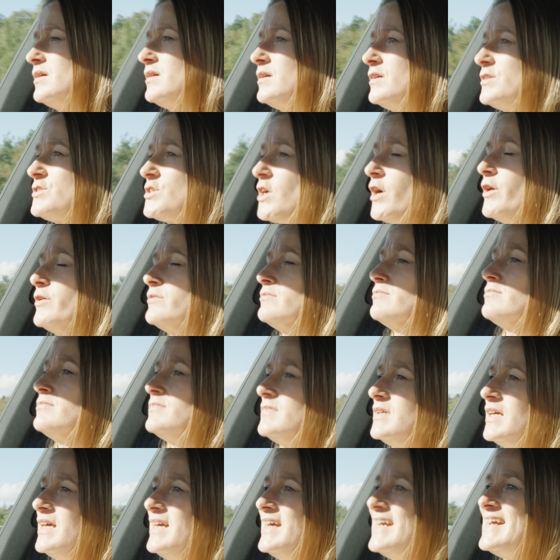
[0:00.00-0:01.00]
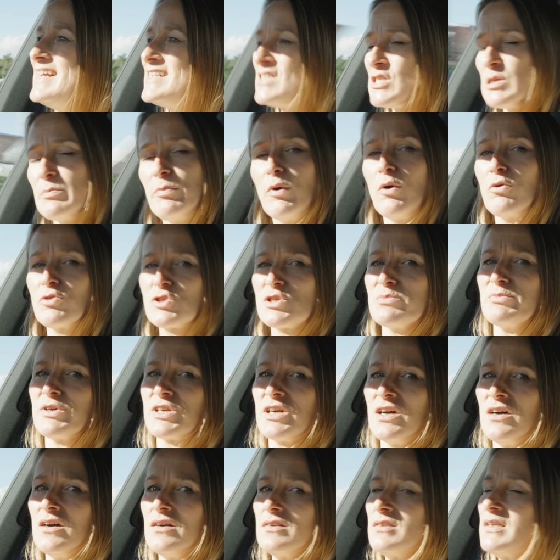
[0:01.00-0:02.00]
So, it's a Porsche
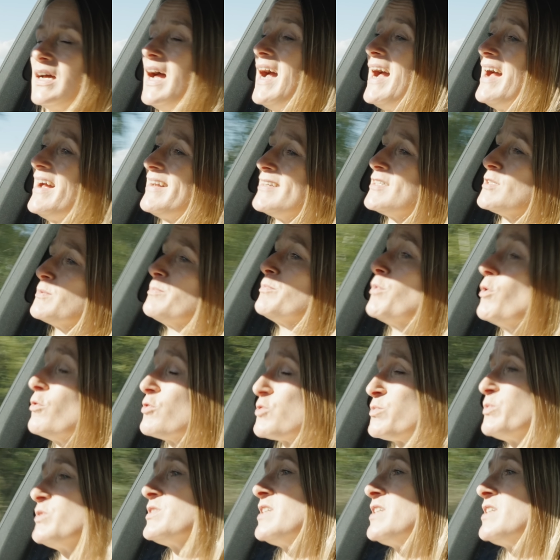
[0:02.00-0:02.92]
Macan, and Porsche will